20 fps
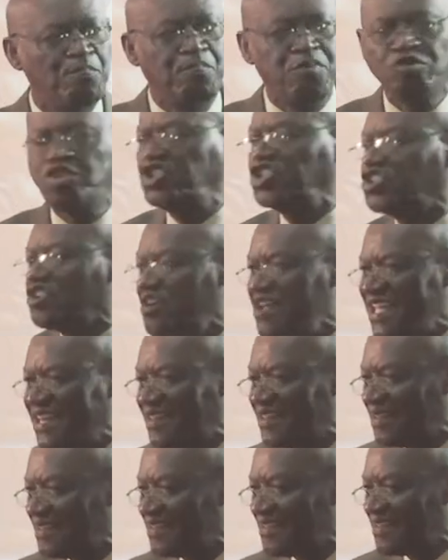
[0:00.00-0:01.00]

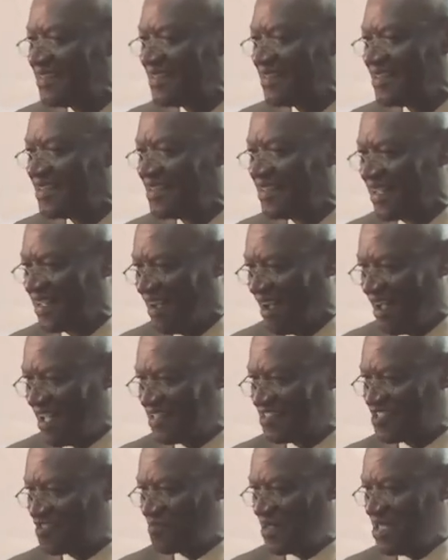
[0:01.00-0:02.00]
butchering
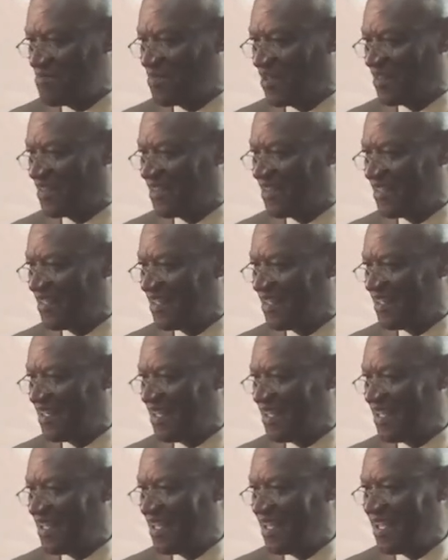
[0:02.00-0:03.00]
God's people.
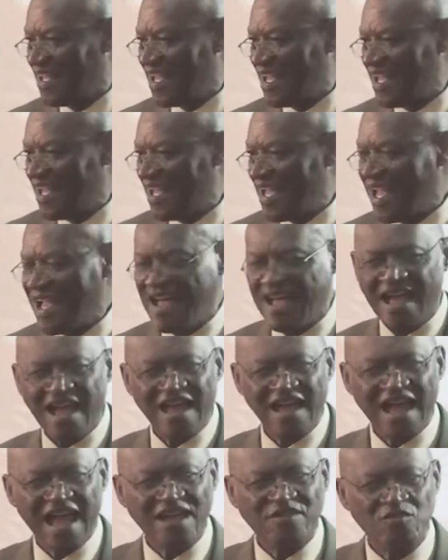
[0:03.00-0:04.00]
Yeah.
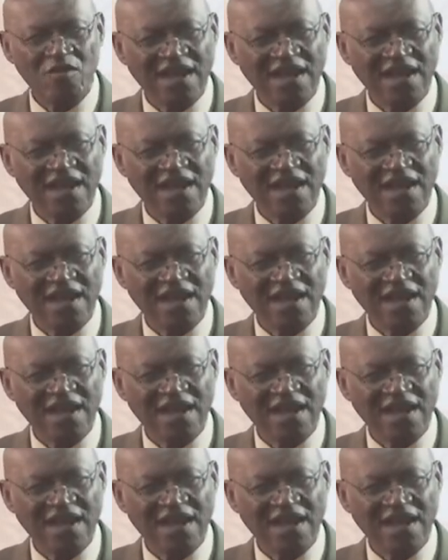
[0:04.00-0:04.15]
And